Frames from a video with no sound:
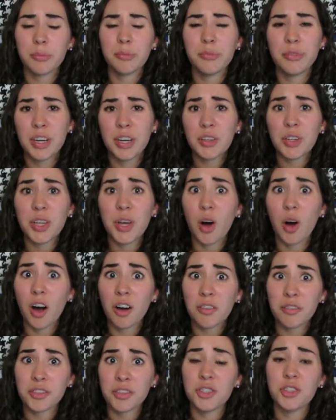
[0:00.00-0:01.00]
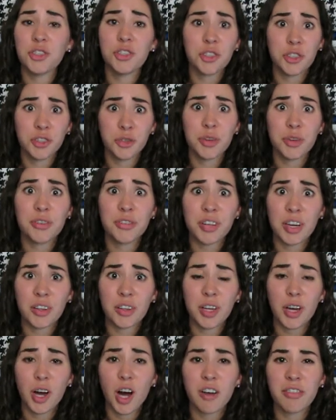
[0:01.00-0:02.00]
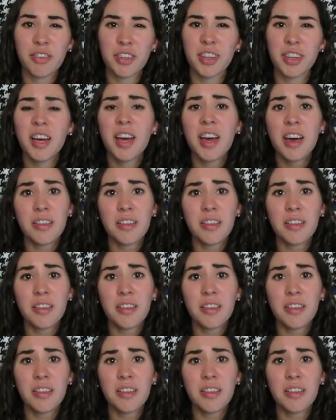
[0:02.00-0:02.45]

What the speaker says: fairly often. You should do it fairly often.